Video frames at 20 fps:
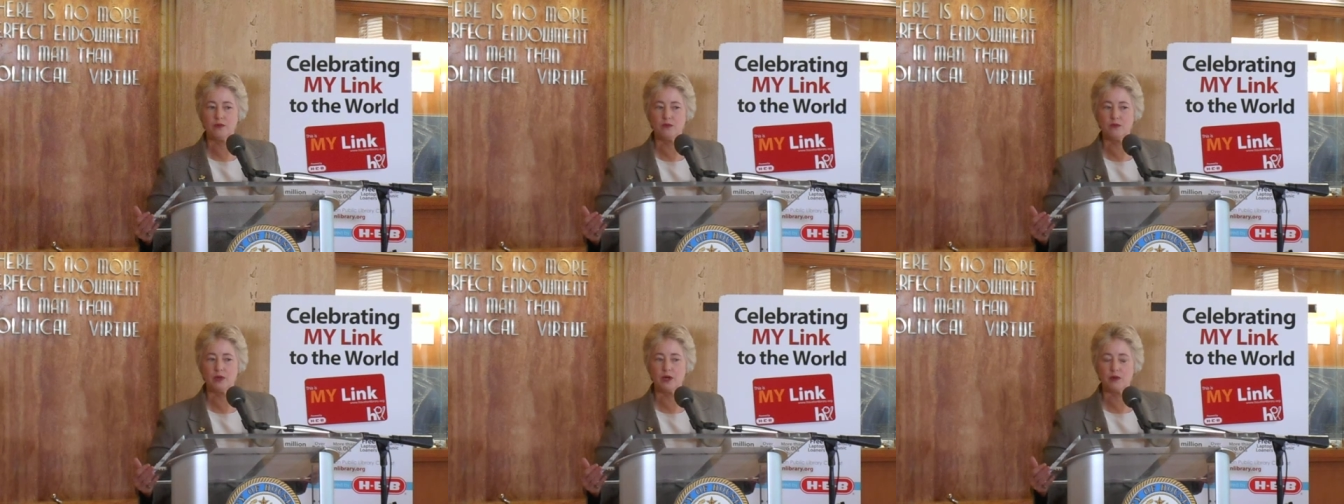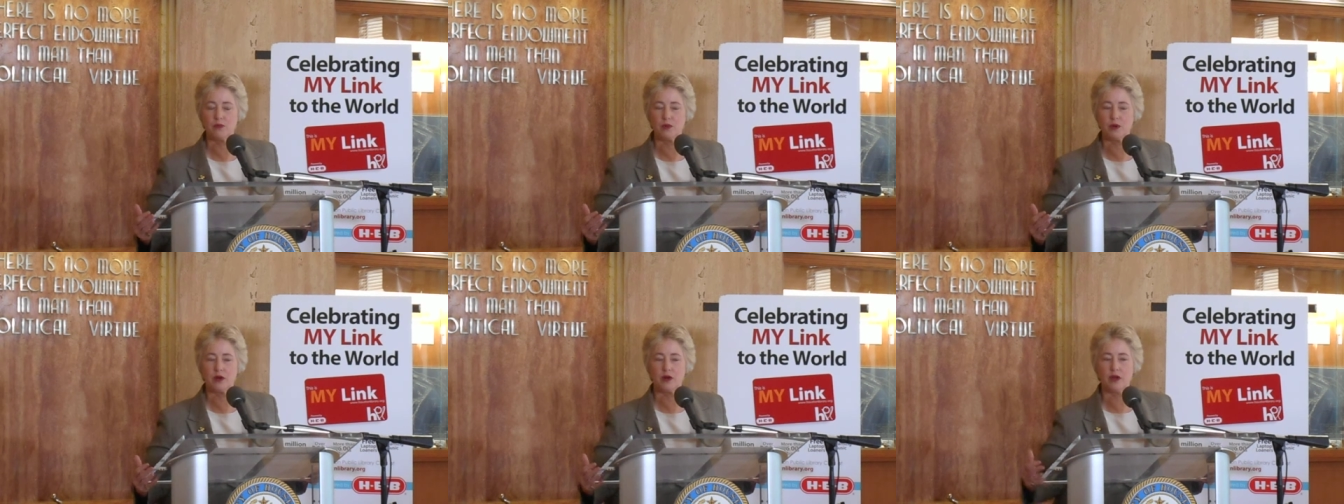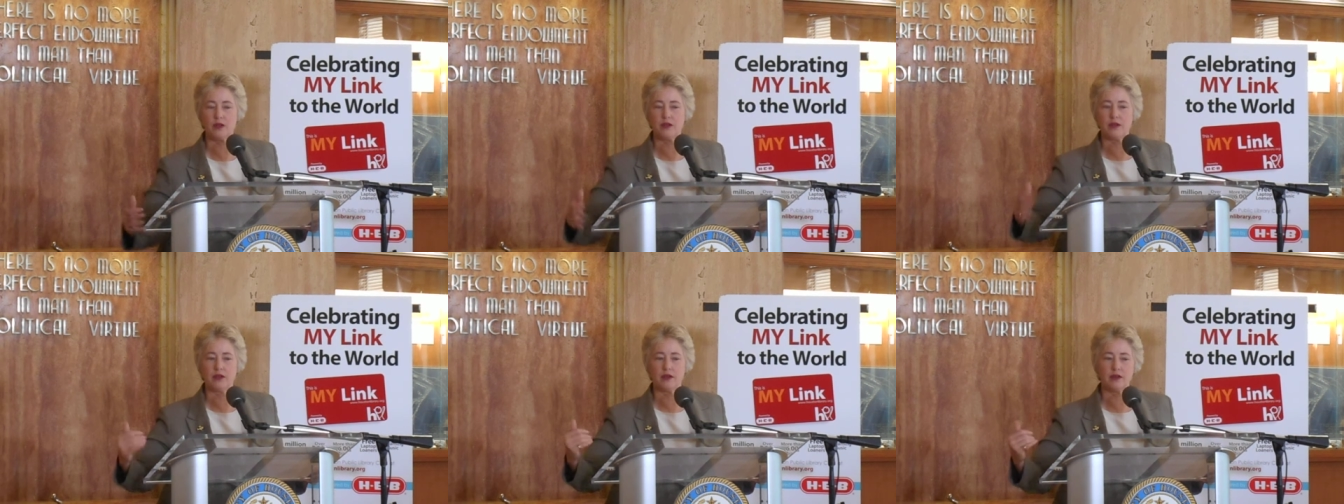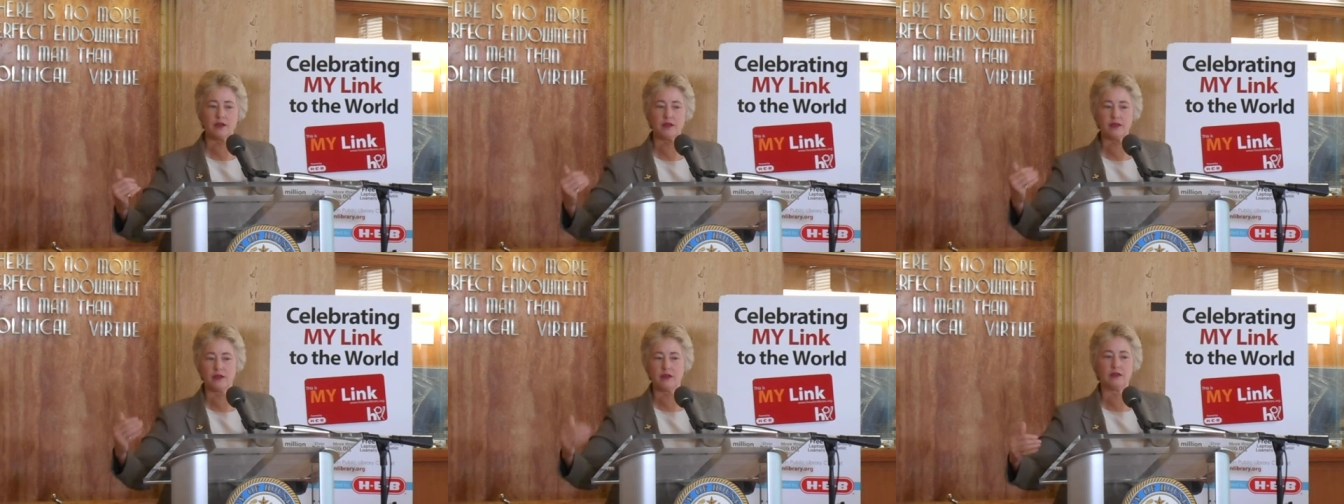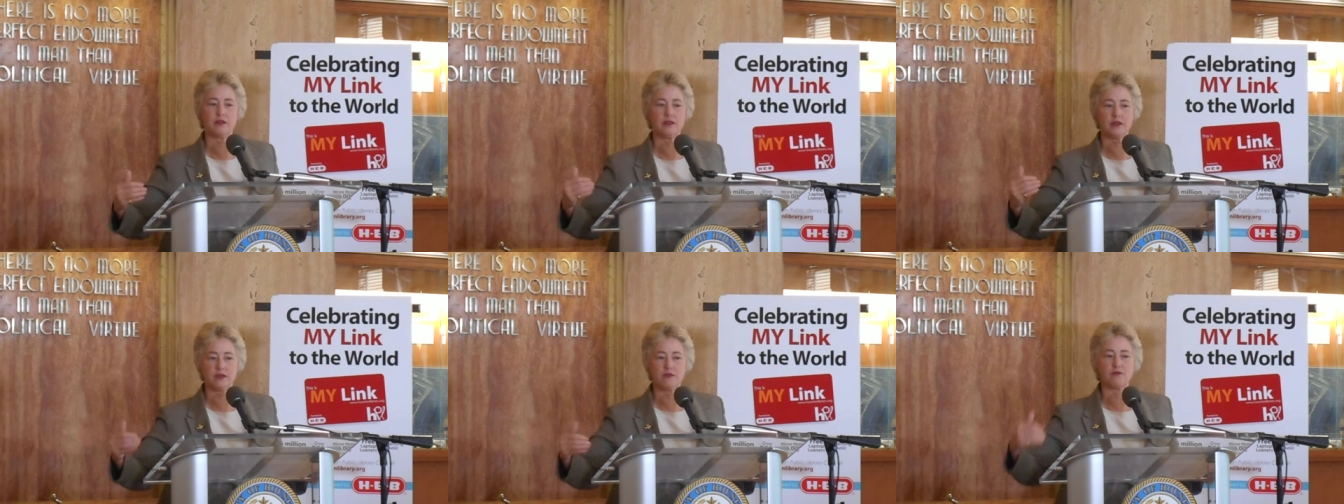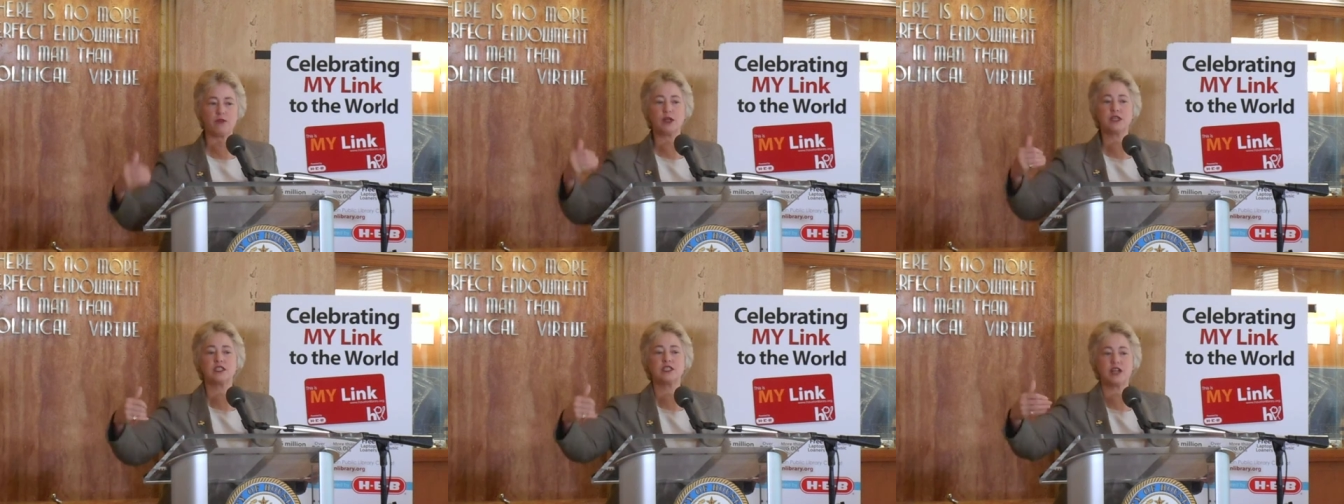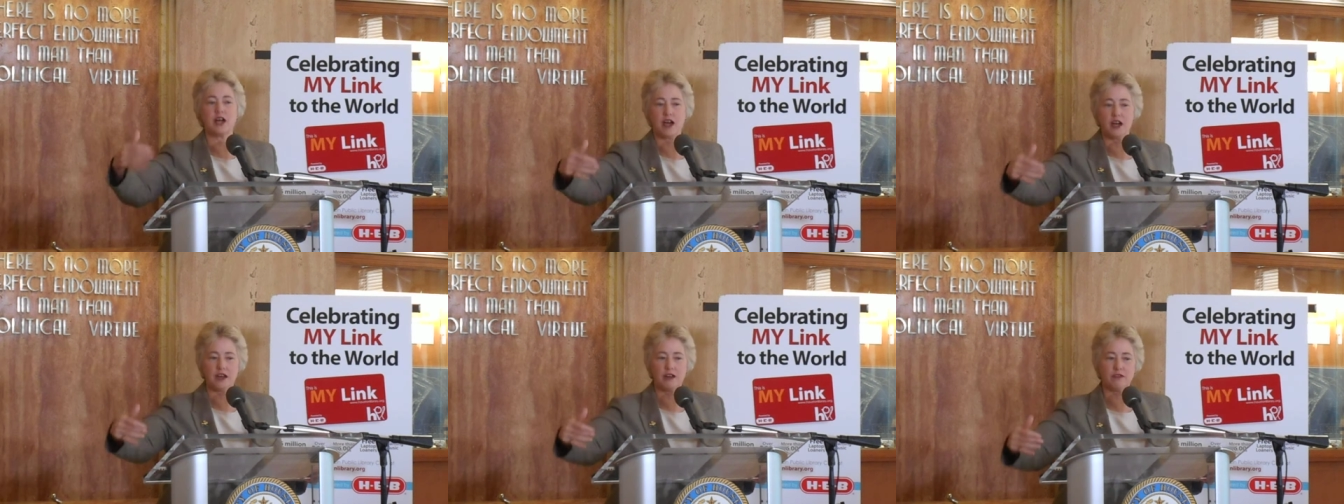we're on the front
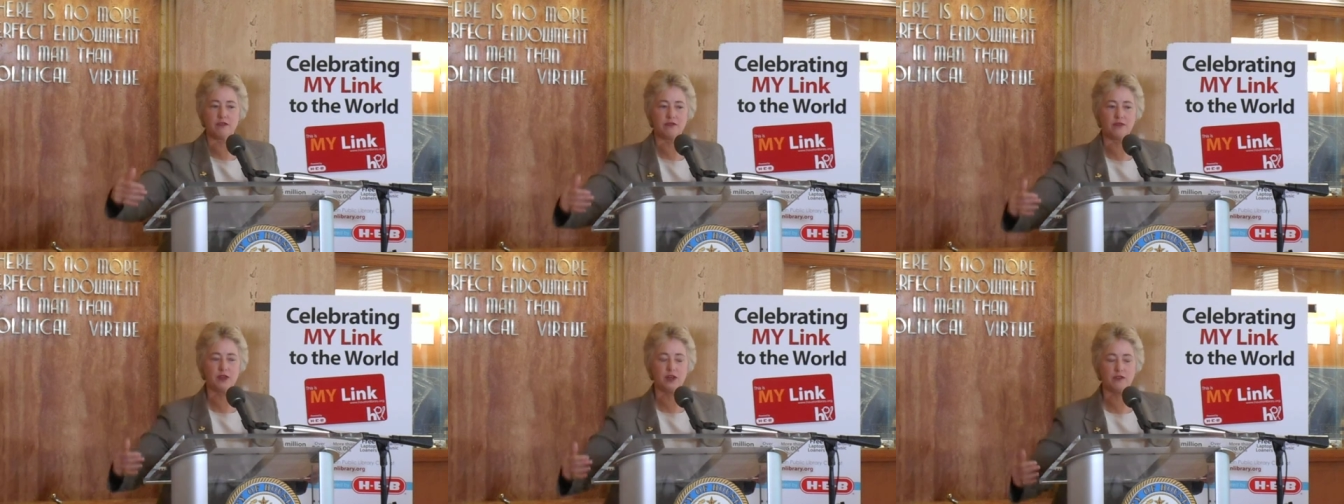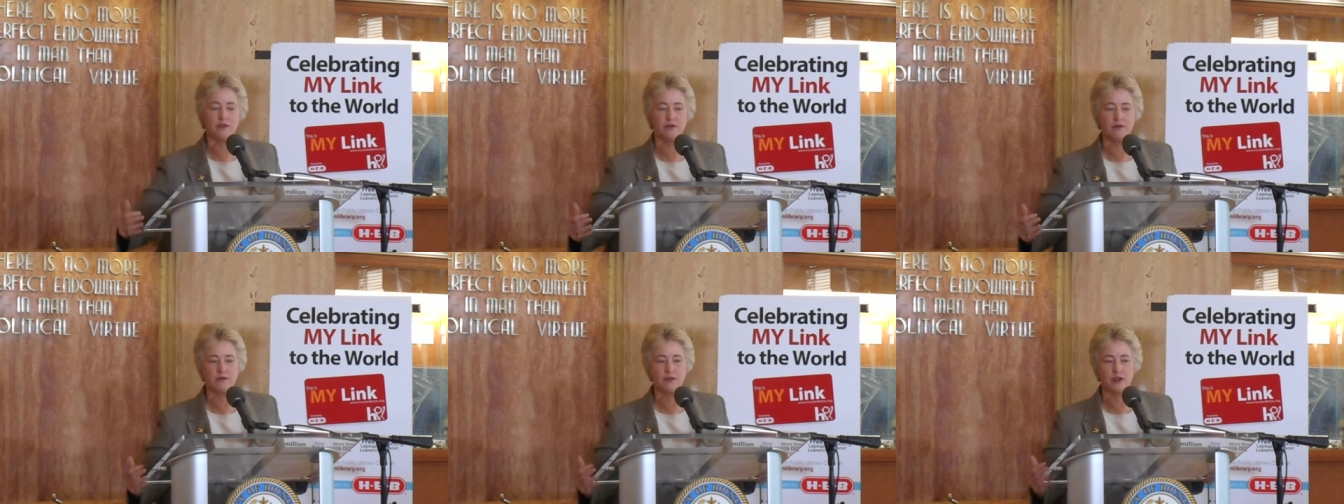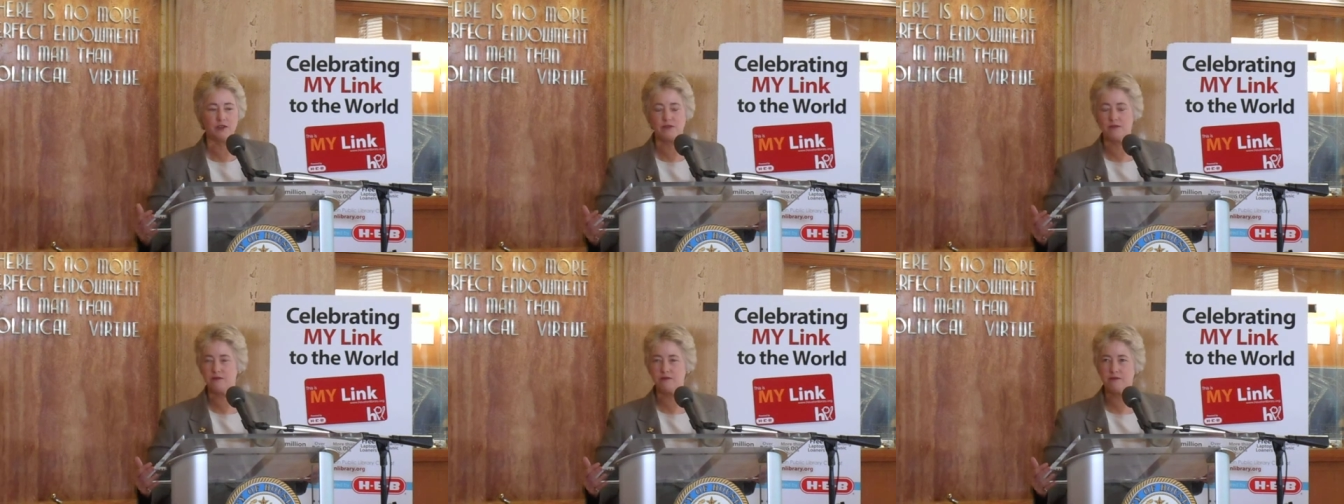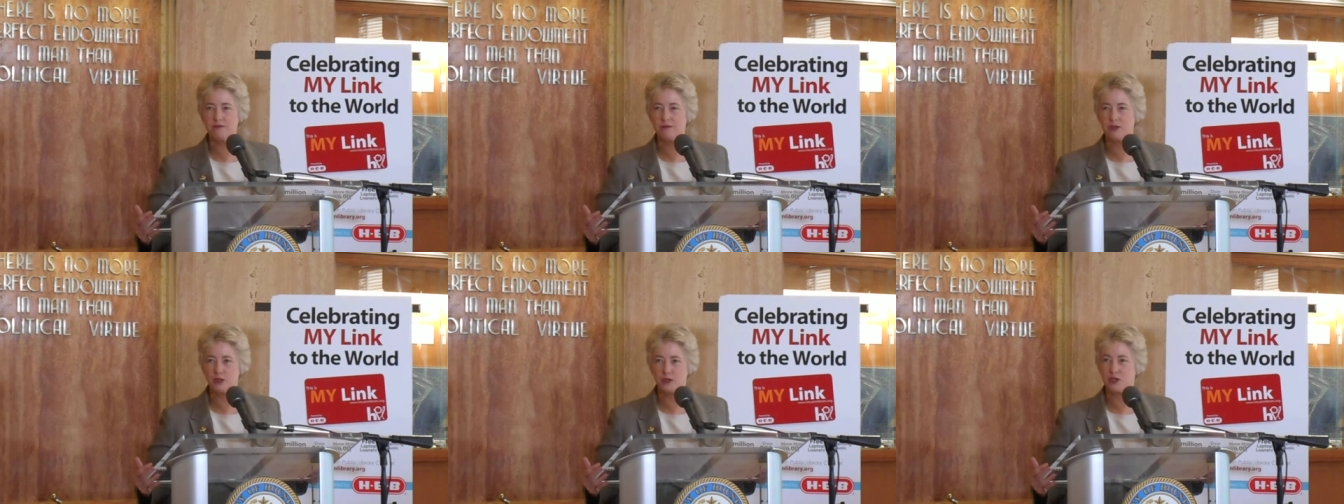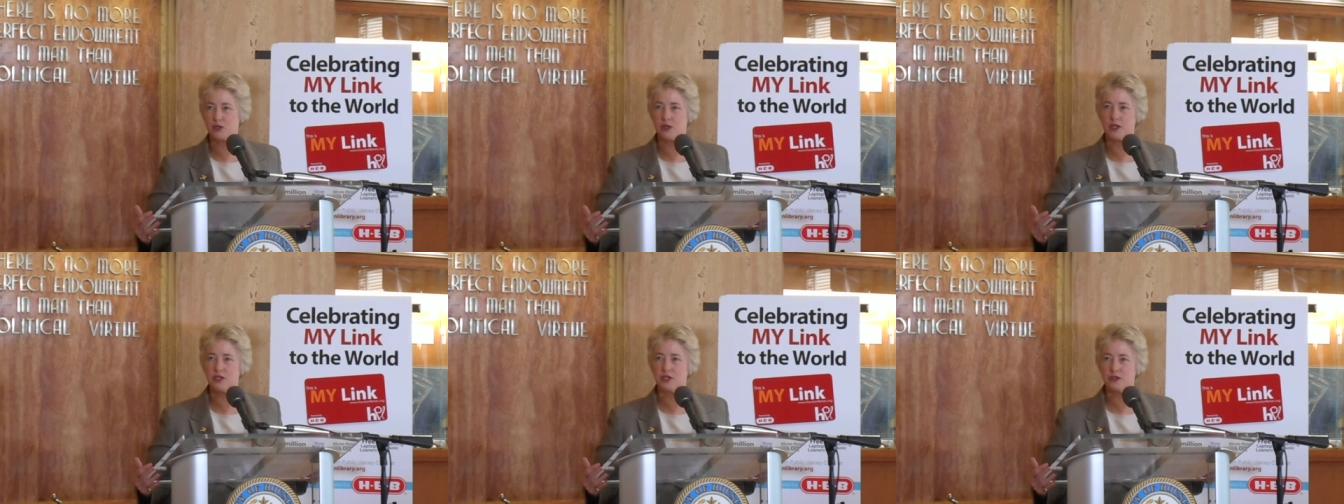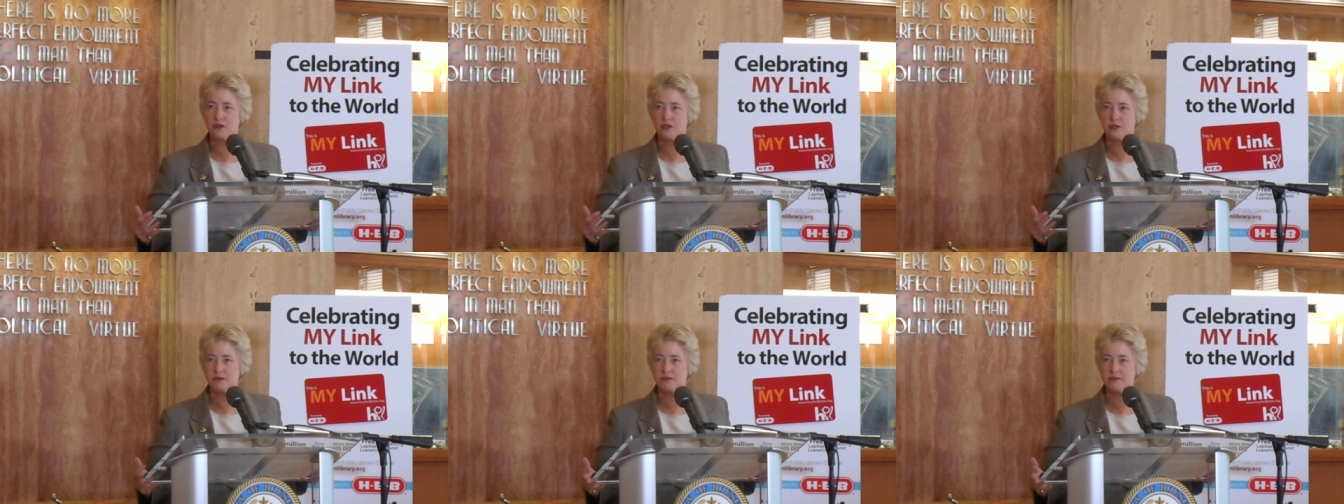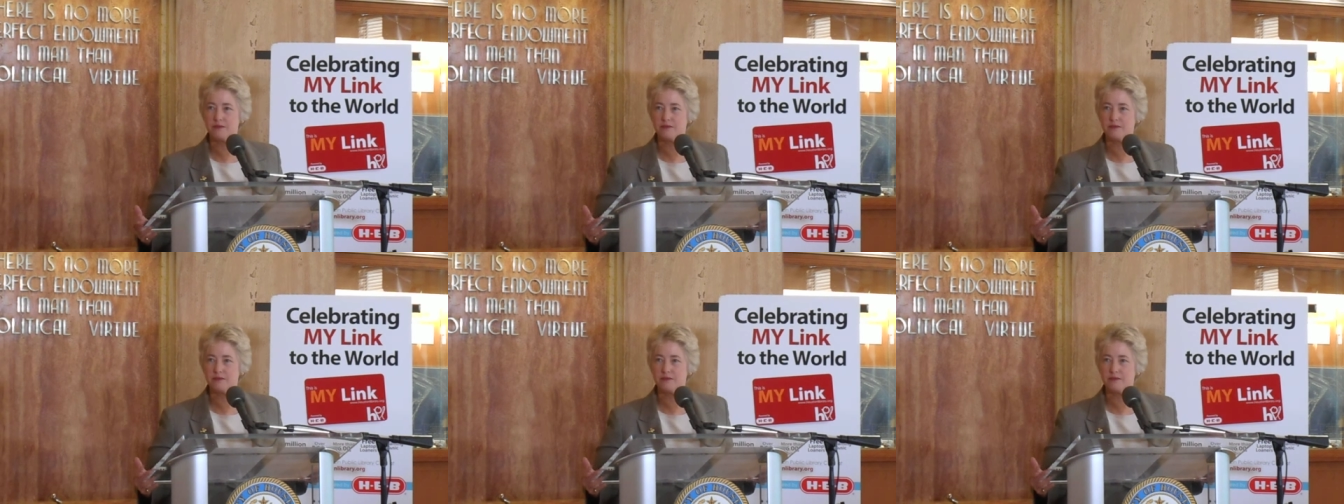side of future issues.